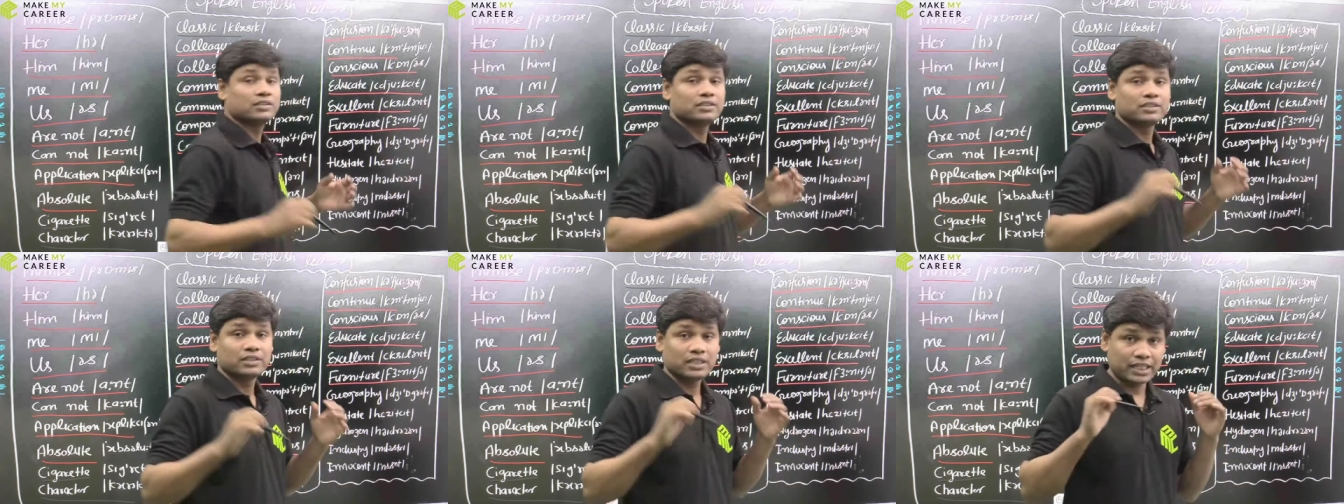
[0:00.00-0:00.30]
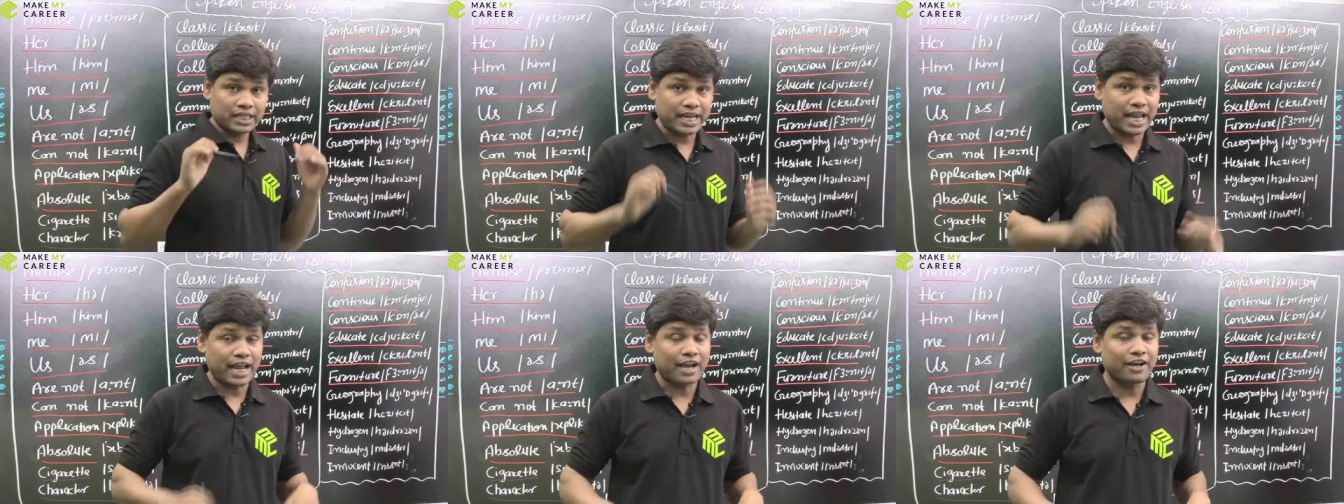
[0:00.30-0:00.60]

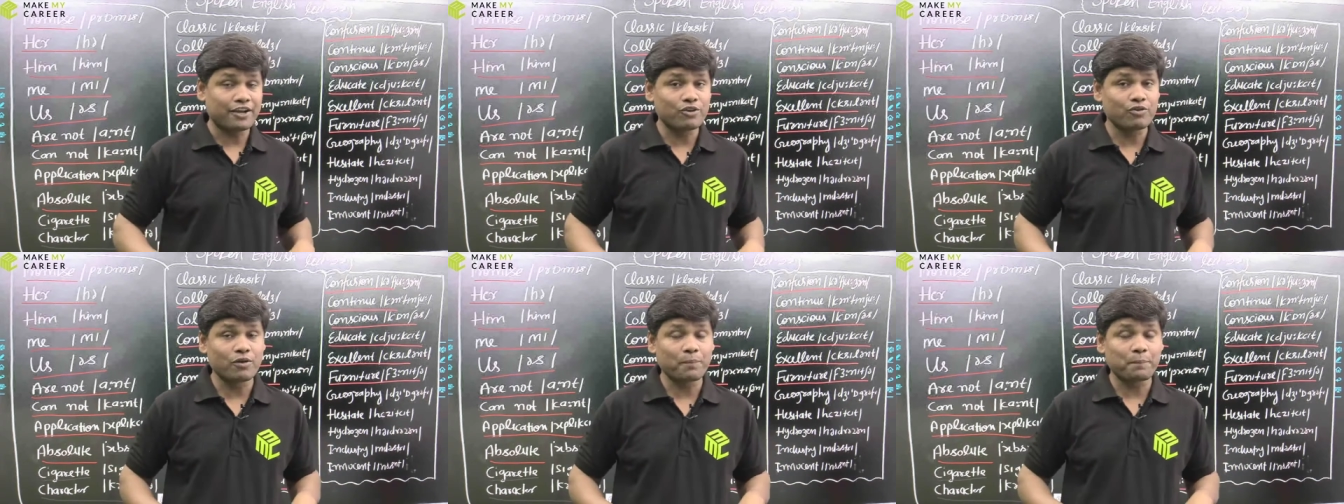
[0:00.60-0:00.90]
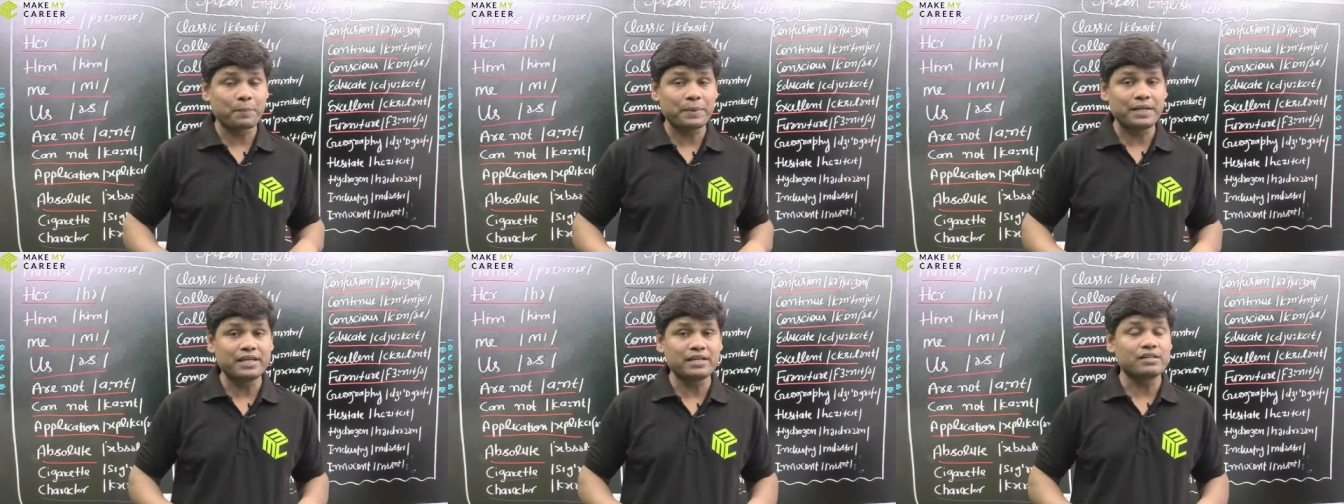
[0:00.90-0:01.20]
Again you
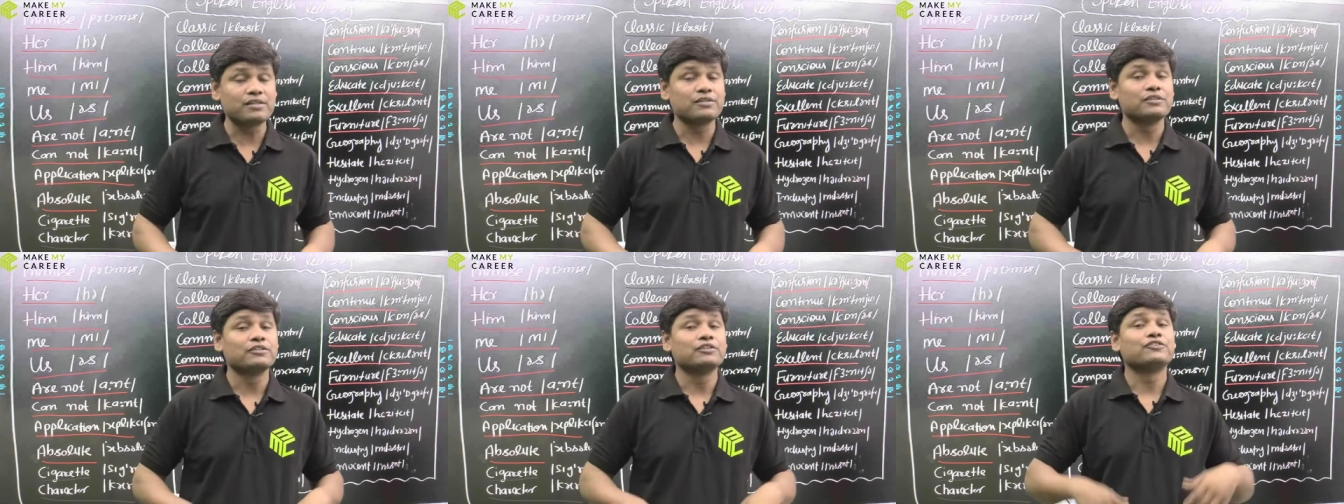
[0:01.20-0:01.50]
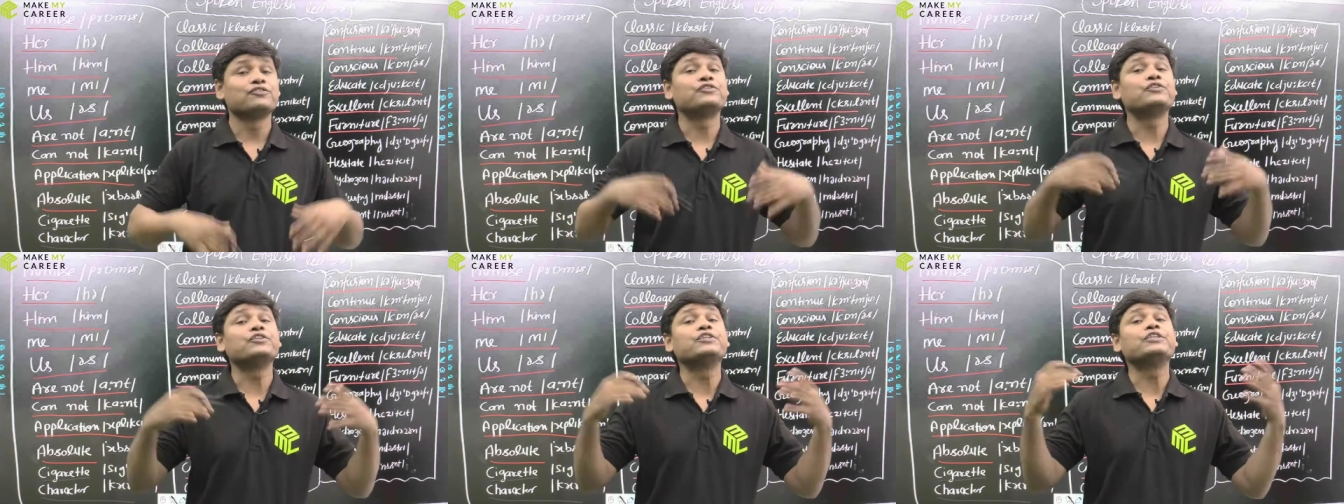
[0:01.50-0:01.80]
repeat,
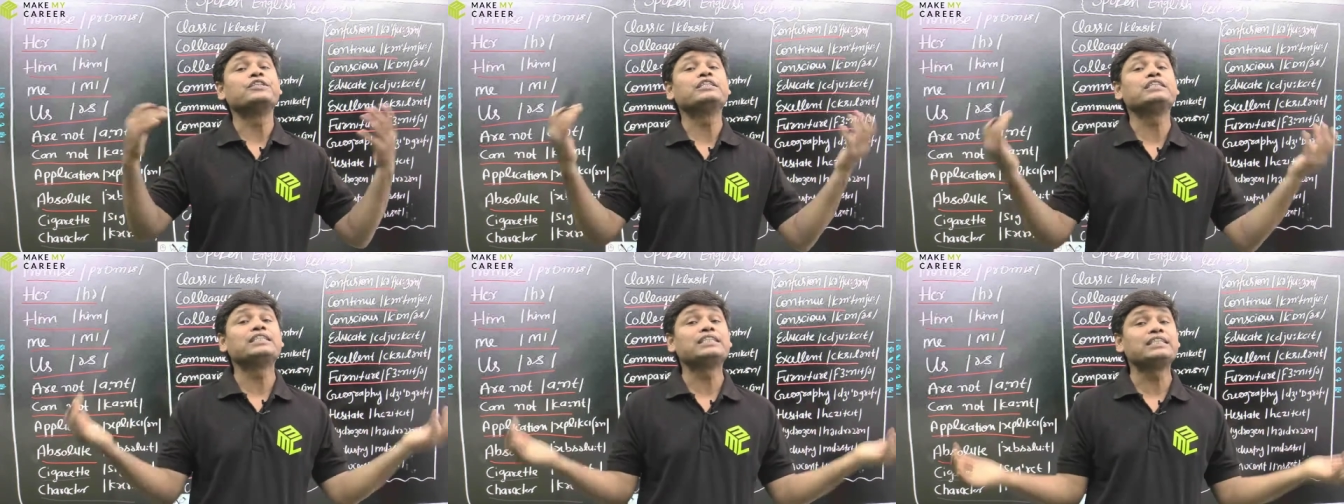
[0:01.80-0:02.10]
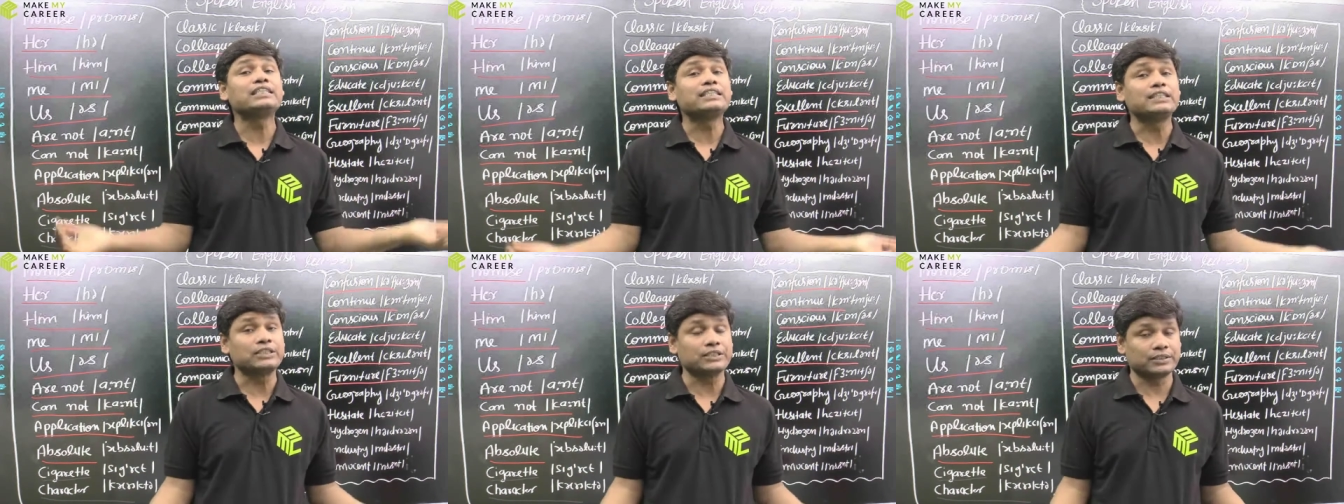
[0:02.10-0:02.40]

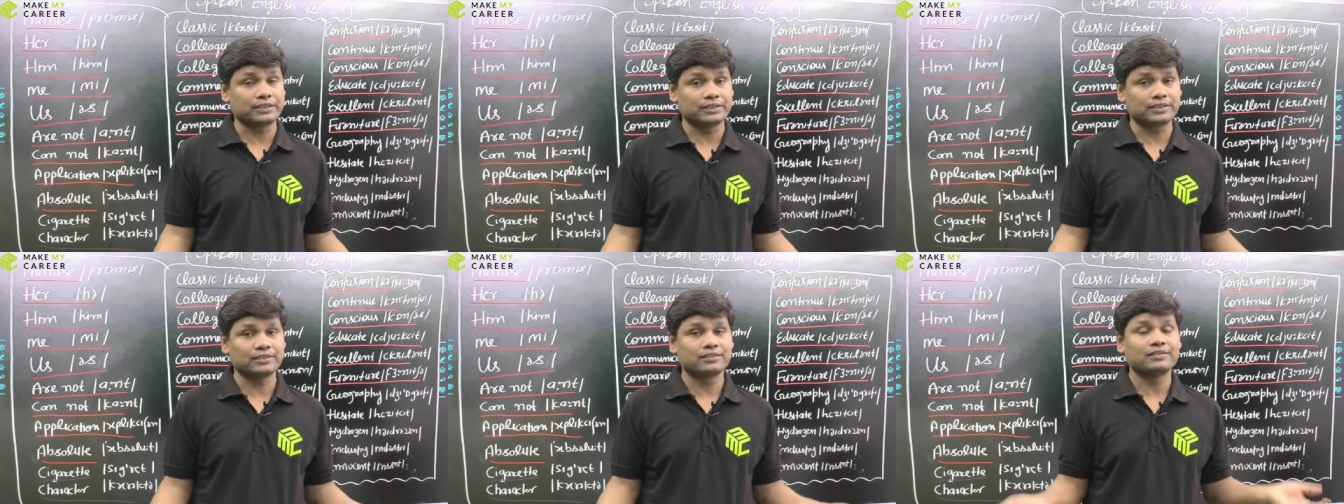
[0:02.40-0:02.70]
furniture.